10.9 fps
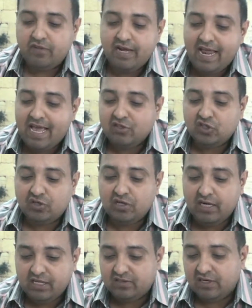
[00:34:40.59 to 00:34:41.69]
the
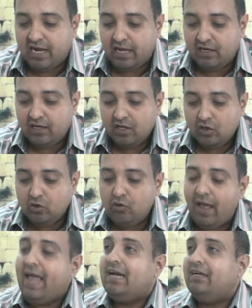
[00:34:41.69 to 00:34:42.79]
natural Israel
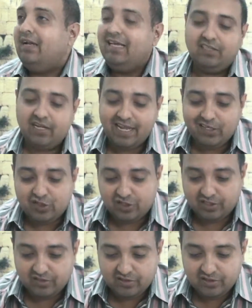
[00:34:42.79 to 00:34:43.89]
who act like the
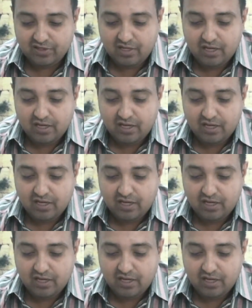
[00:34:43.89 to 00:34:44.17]
nations,